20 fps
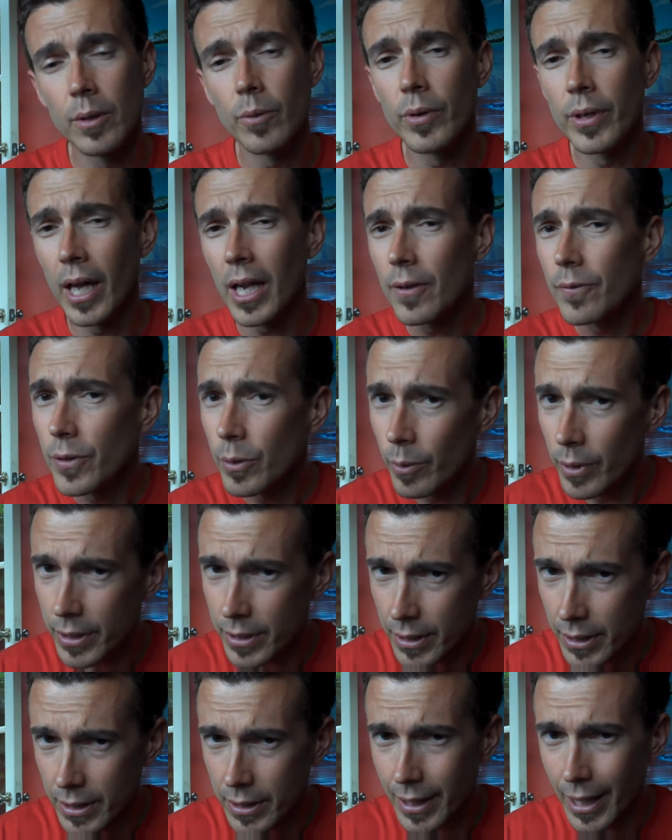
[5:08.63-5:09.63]
Well, not if you want a
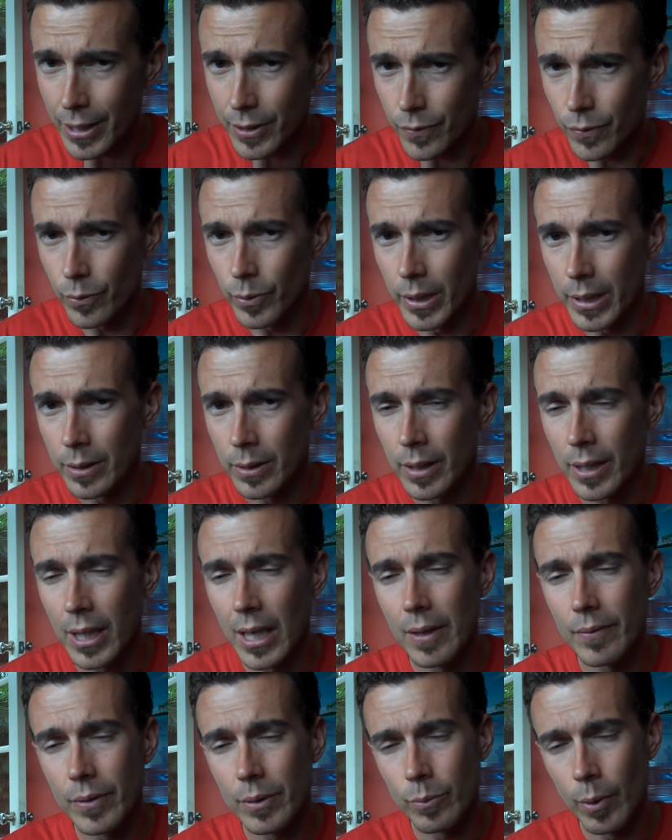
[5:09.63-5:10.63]
successful one.
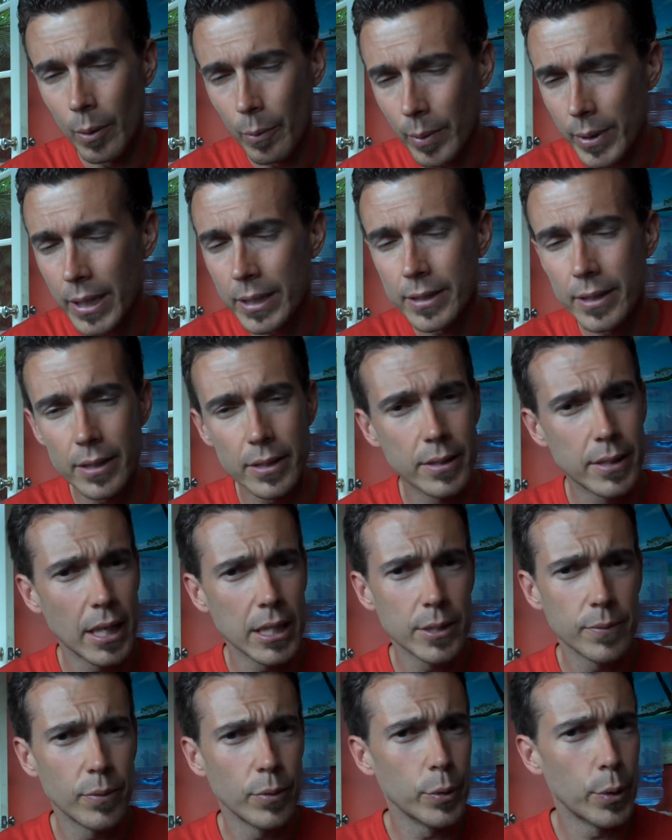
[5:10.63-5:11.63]
If you want one that's
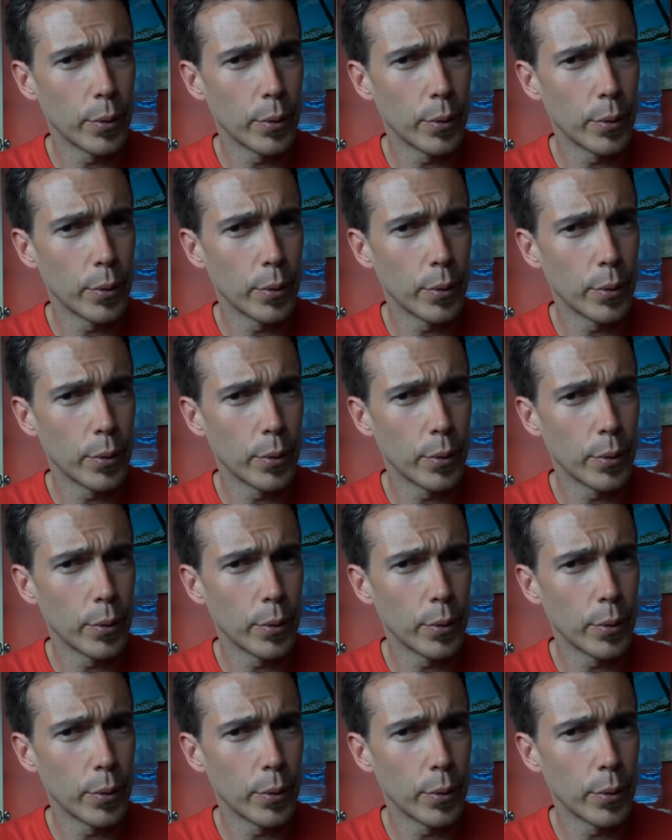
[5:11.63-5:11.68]
successful,